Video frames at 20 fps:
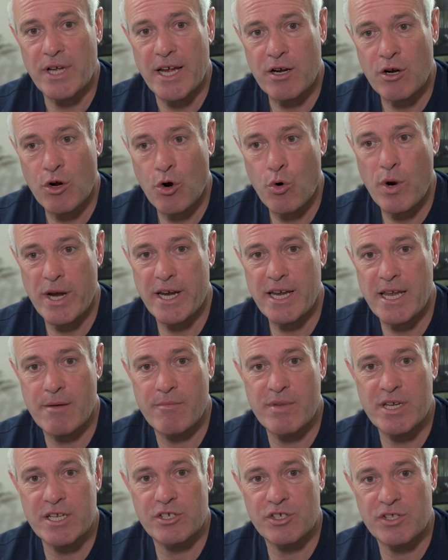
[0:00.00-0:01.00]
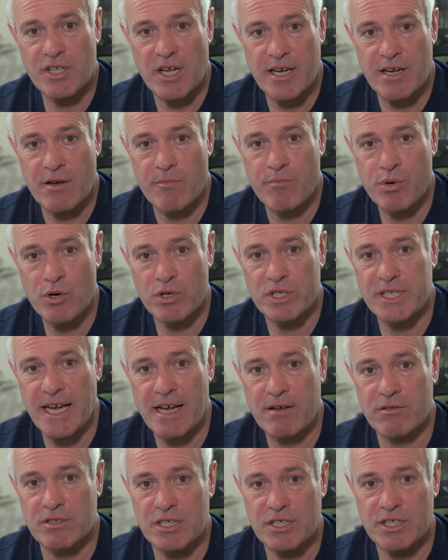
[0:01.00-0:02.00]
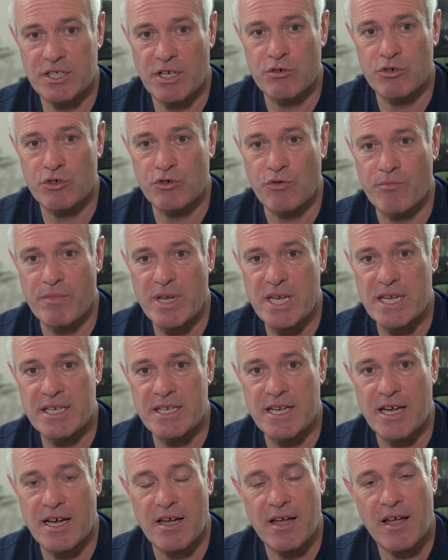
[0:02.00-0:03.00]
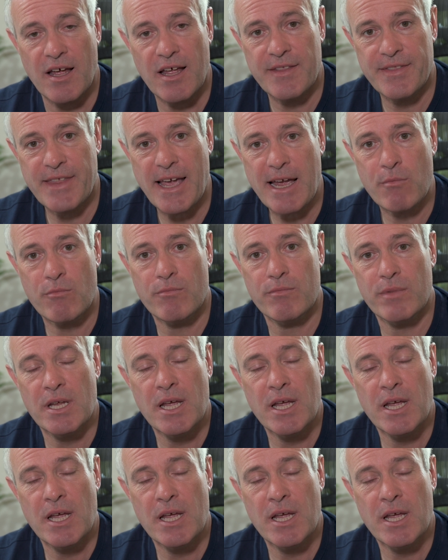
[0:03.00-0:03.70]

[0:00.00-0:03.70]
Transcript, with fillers: a quick image that I can put out to social media and that